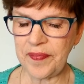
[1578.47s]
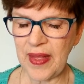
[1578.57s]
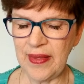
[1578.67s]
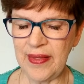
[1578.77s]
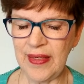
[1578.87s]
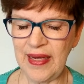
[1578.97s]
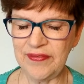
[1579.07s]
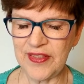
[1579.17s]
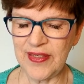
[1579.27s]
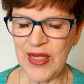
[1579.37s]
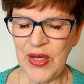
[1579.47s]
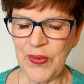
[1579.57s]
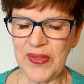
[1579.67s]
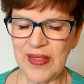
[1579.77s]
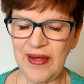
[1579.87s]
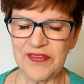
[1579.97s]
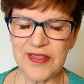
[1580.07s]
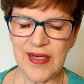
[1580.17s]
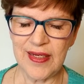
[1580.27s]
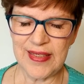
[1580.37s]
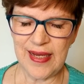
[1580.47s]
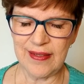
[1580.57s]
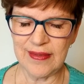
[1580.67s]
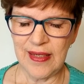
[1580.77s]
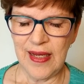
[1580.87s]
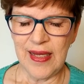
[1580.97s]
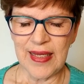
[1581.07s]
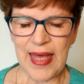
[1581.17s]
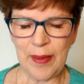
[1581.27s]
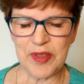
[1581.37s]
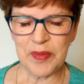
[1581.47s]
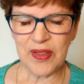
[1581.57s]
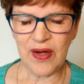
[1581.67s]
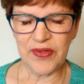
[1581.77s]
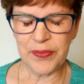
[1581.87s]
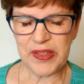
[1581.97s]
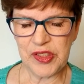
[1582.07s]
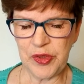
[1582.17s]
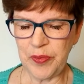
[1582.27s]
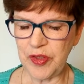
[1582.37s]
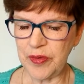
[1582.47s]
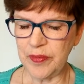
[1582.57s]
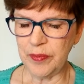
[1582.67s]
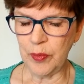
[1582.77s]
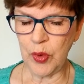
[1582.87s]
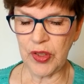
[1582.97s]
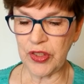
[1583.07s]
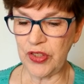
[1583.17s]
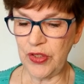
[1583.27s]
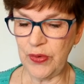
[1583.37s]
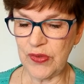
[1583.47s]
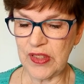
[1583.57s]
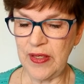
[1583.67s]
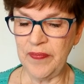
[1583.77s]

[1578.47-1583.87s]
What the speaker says: When the laughter died down, Captain MacArthur resumed. "More good news.